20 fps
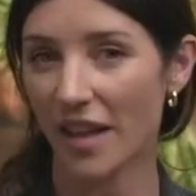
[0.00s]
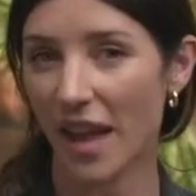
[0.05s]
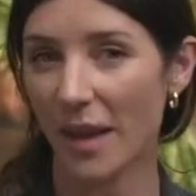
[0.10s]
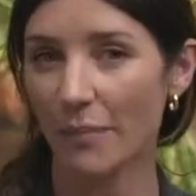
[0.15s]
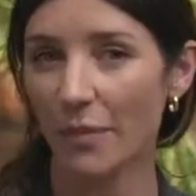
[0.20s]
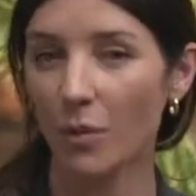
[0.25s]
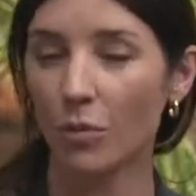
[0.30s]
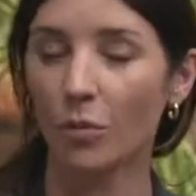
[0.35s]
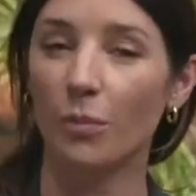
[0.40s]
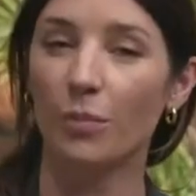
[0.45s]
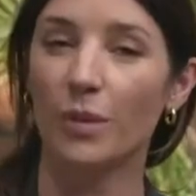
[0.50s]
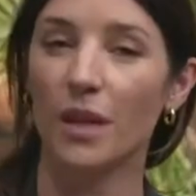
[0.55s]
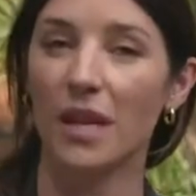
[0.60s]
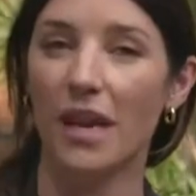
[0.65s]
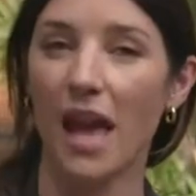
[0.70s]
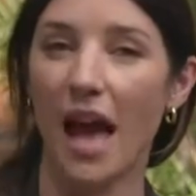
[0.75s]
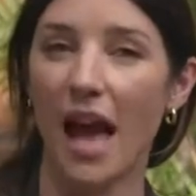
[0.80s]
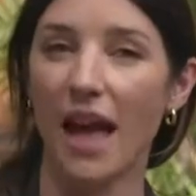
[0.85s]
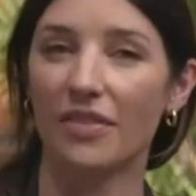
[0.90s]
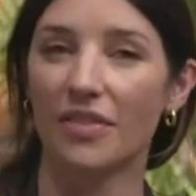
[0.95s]
step will
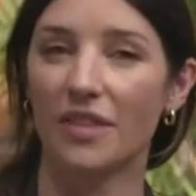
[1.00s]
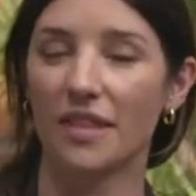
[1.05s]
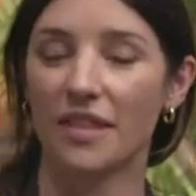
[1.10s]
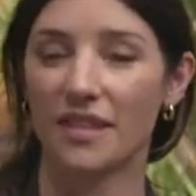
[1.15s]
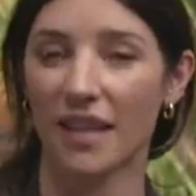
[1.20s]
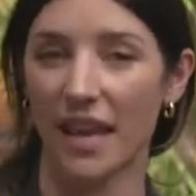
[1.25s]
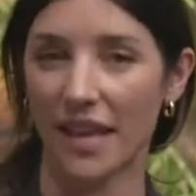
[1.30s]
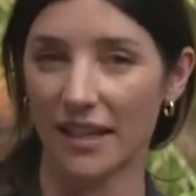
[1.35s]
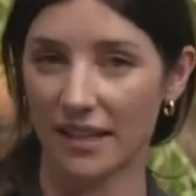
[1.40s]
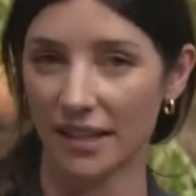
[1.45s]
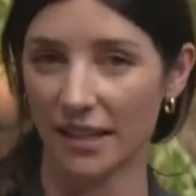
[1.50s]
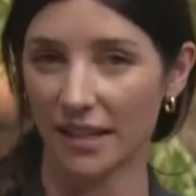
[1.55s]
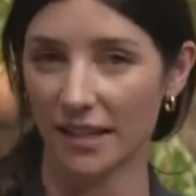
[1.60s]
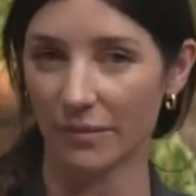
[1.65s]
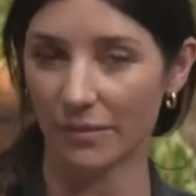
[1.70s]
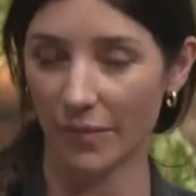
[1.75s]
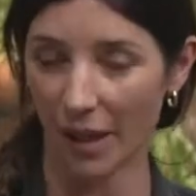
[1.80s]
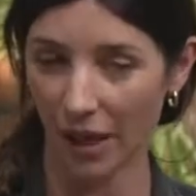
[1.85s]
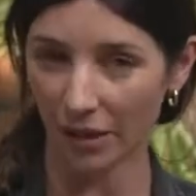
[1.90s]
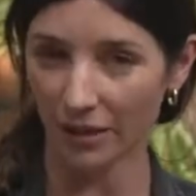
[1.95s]
be at the
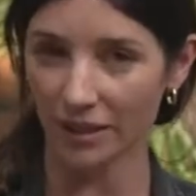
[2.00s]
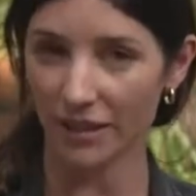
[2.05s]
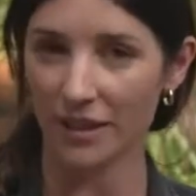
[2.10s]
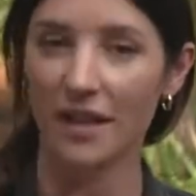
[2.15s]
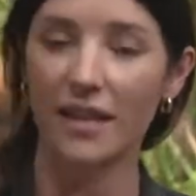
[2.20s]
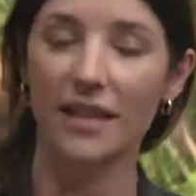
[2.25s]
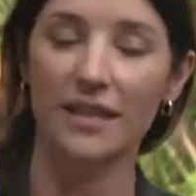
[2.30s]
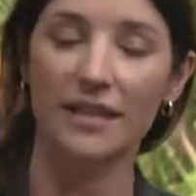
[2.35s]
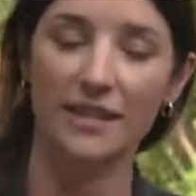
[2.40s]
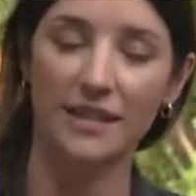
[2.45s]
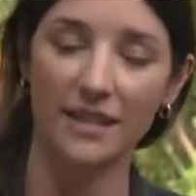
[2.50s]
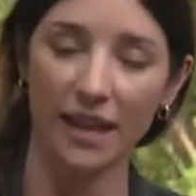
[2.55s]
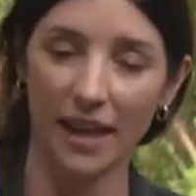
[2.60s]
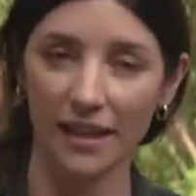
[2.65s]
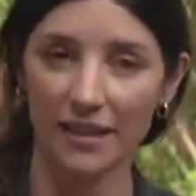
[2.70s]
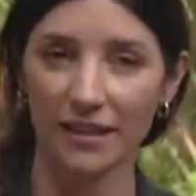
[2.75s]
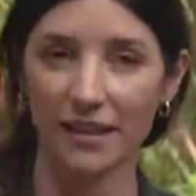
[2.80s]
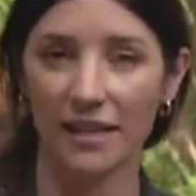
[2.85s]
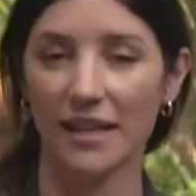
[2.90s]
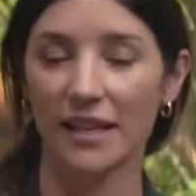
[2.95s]
sanding belt.
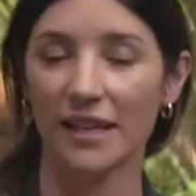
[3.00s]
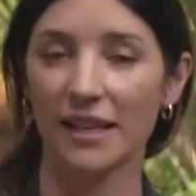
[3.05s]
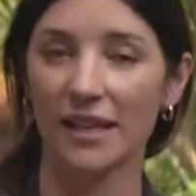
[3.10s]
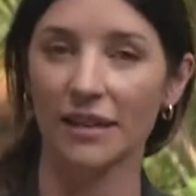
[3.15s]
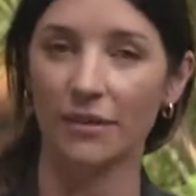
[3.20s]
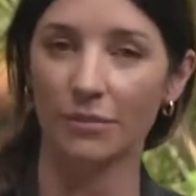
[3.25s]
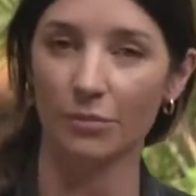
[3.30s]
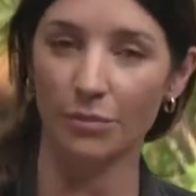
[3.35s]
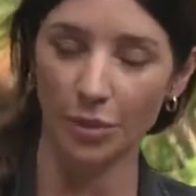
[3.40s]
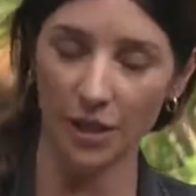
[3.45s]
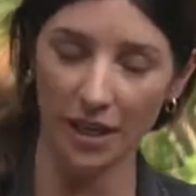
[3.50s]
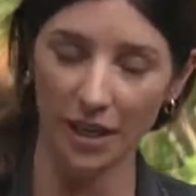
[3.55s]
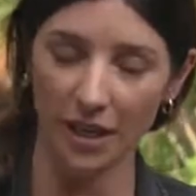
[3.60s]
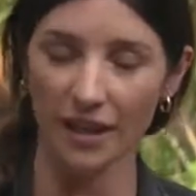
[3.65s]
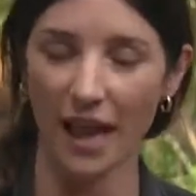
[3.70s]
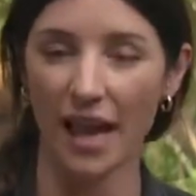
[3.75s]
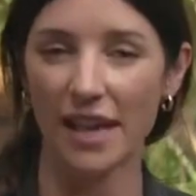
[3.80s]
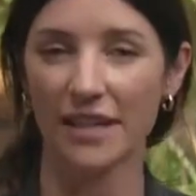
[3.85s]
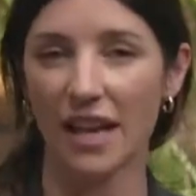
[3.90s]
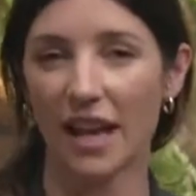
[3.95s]
Sanding,
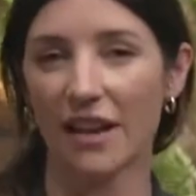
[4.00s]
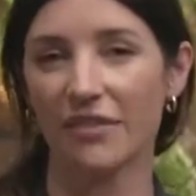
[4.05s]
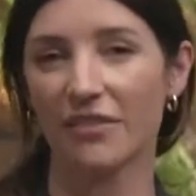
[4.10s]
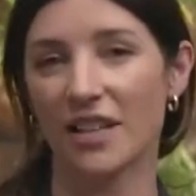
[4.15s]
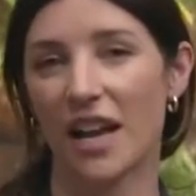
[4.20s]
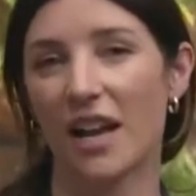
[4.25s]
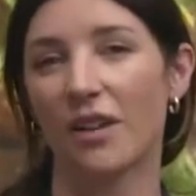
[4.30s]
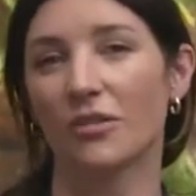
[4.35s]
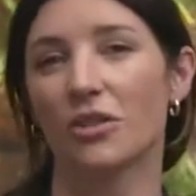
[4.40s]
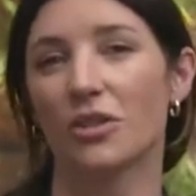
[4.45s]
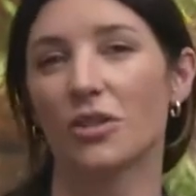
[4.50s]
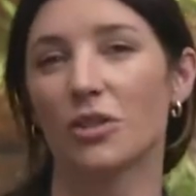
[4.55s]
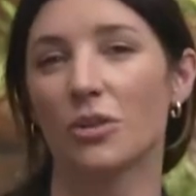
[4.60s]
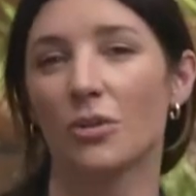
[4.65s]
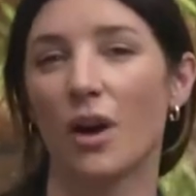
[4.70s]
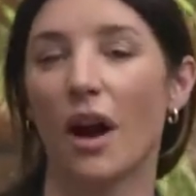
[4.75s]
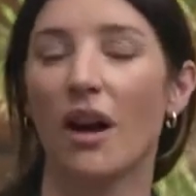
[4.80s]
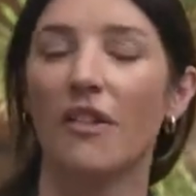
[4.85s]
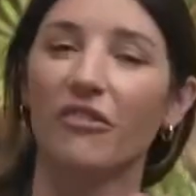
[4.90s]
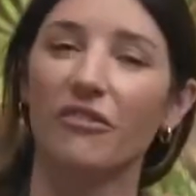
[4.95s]
bringing that knife down
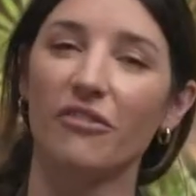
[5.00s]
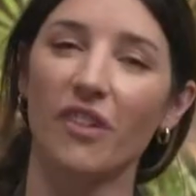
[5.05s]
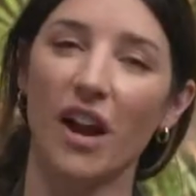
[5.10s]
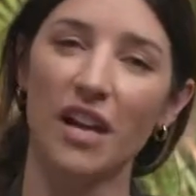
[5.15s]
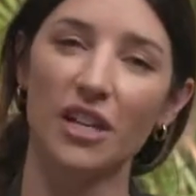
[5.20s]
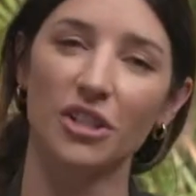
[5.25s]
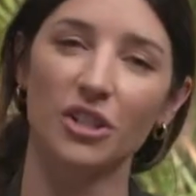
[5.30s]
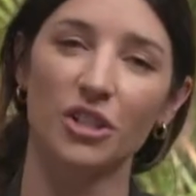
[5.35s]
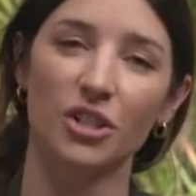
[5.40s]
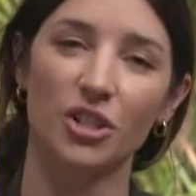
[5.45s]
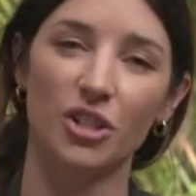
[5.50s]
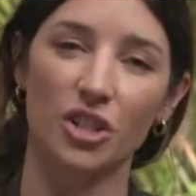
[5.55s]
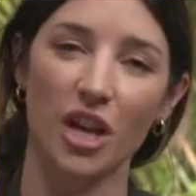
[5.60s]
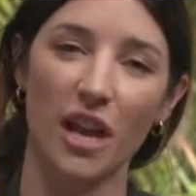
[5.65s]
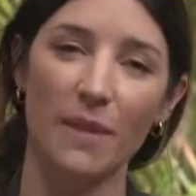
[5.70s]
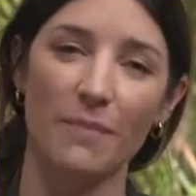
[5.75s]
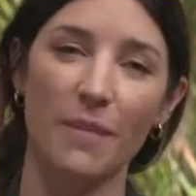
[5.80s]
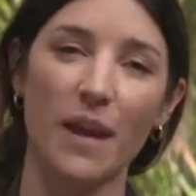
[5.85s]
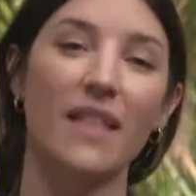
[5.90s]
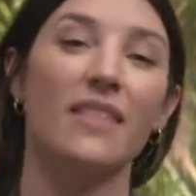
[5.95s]
to a finer
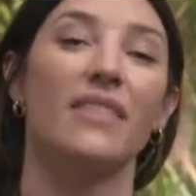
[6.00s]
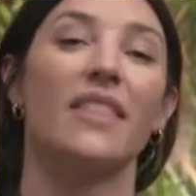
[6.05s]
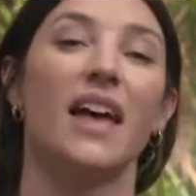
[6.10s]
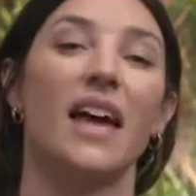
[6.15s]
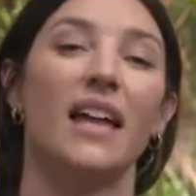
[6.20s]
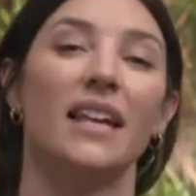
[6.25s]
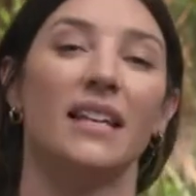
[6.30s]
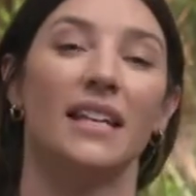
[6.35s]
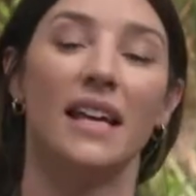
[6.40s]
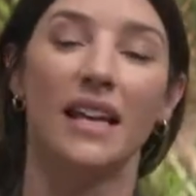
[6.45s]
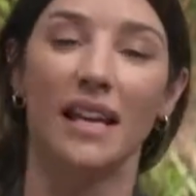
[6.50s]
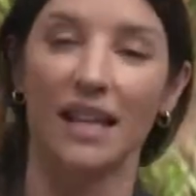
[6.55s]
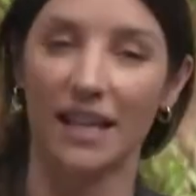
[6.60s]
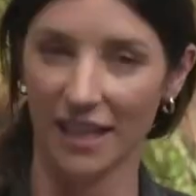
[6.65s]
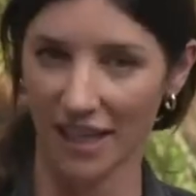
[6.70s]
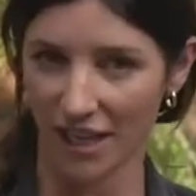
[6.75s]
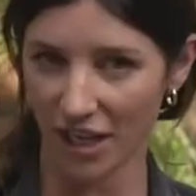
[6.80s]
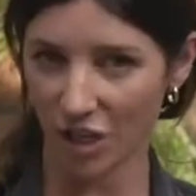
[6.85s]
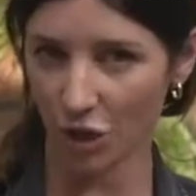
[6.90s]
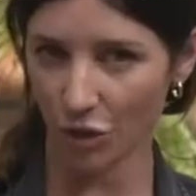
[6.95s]
shape, and then
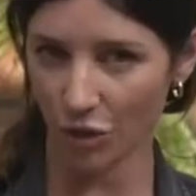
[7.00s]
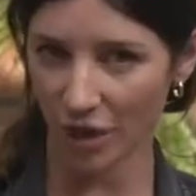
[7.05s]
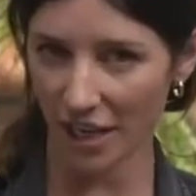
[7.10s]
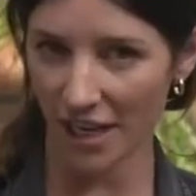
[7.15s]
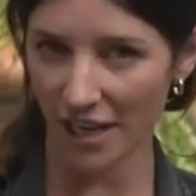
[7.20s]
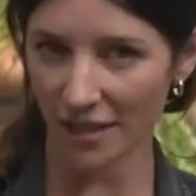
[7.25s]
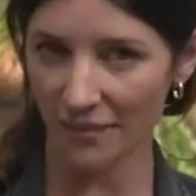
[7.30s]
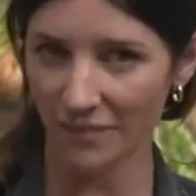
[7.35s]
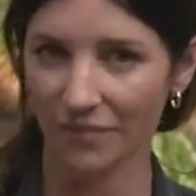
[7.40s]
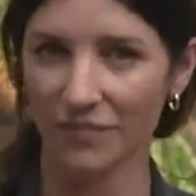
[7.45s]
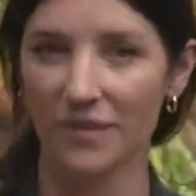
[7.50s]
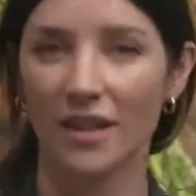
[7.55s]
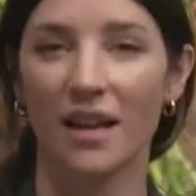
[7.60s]
heat treating,